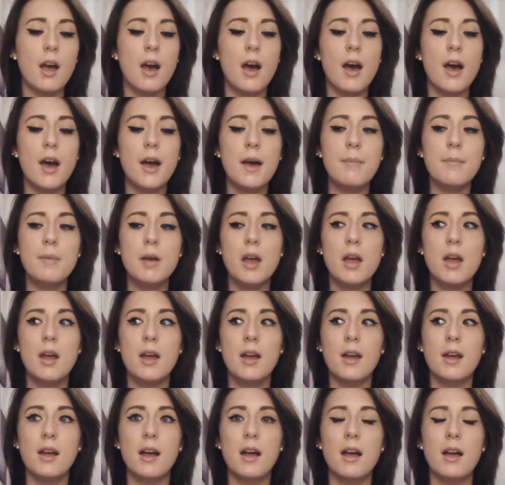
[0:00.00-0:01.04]

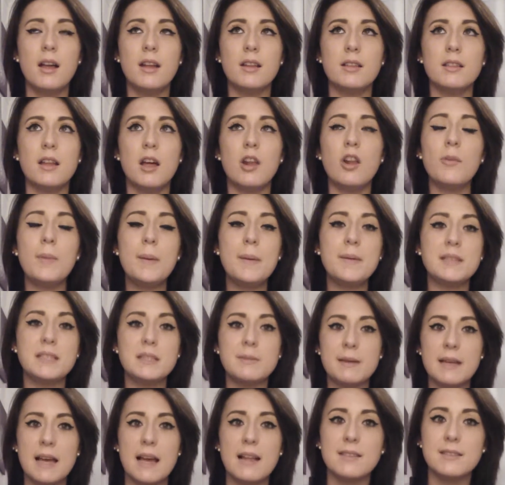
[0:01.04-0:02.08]
A lot of people
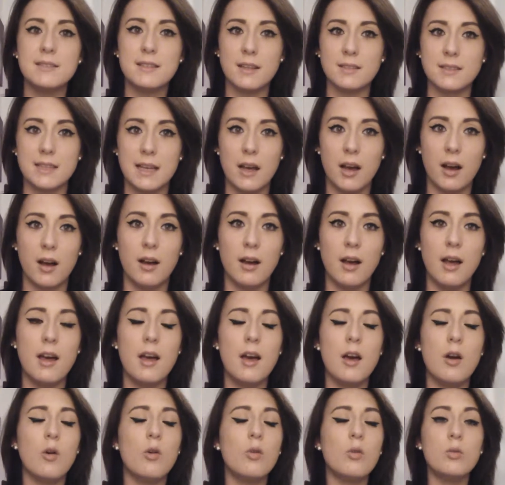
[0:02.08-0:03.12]
say to me, does it hurt?
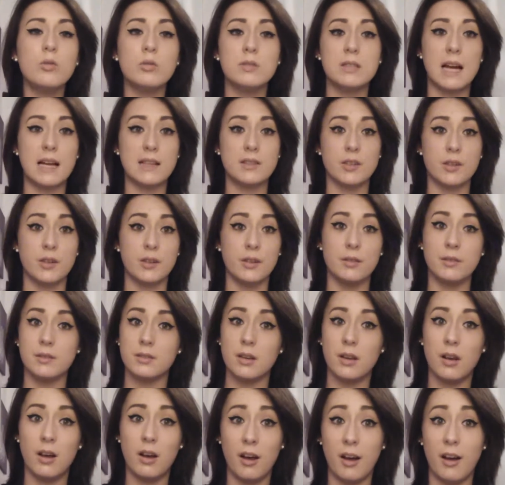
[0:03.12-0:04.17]
All tattoos
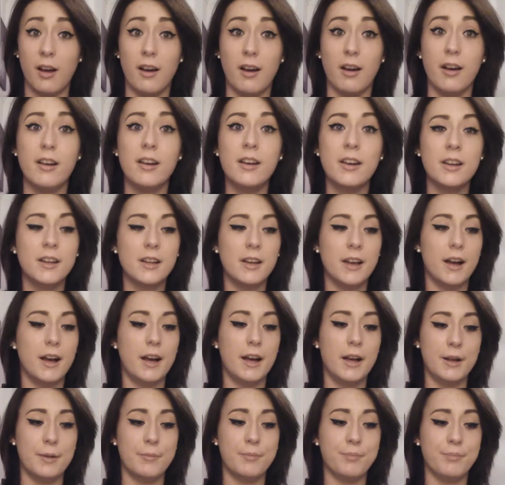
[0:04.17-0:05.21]
hurt.
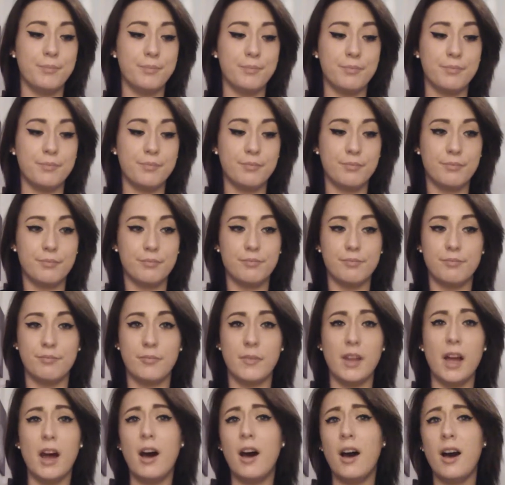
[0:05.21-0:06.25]

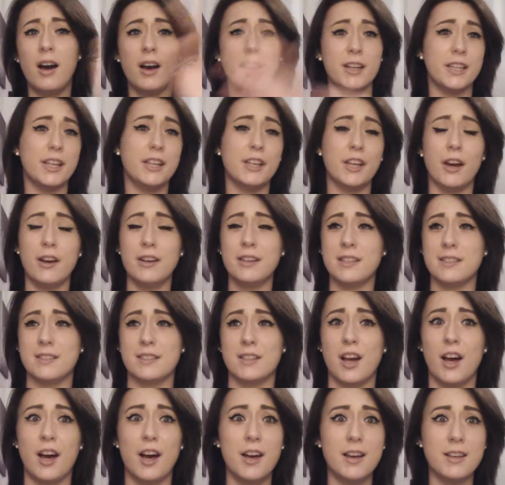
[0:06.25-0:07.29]
No, you know, it
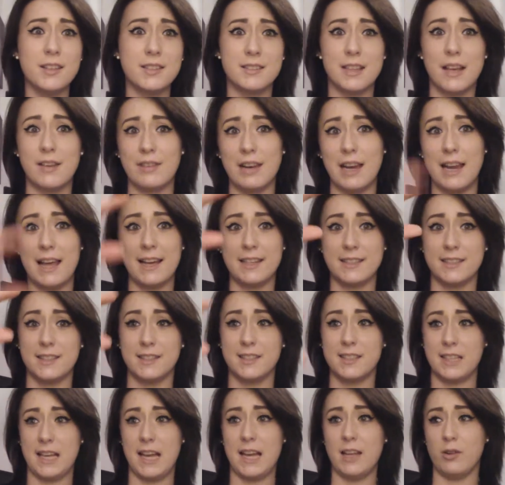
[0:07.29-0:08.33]
doesn't hurt. 7 layers of
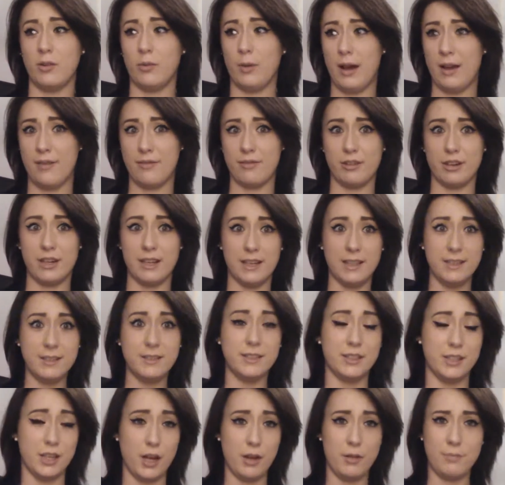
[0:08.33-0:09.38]
skin or whatever it is,
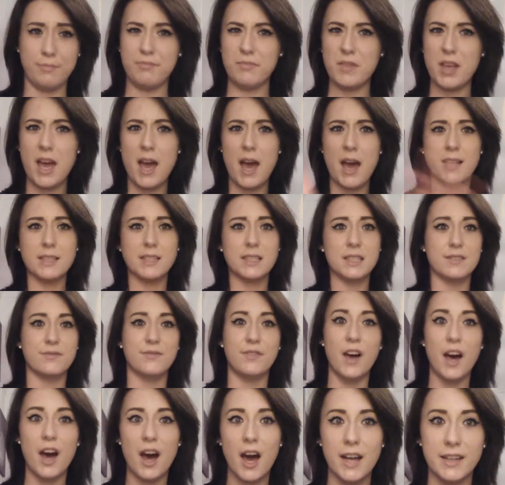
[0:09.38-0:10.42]
you know. Nah, it's
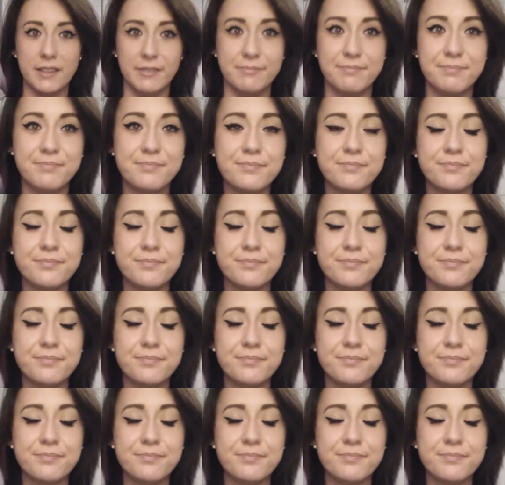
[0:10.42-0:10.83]
fine.